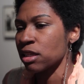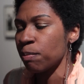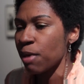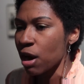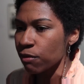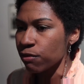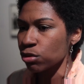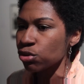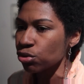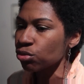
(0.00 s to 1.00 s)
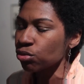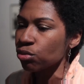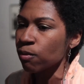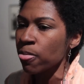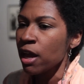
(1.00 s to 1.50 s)
a powerful
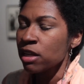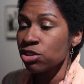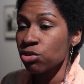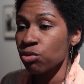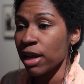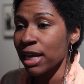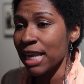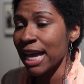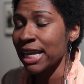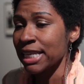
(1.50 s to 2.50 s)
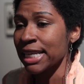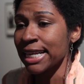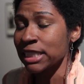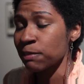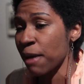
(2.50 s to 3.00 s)
tool to enlighten,
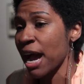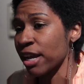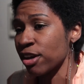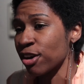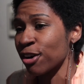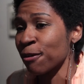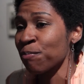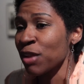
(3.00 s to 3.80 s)
inspire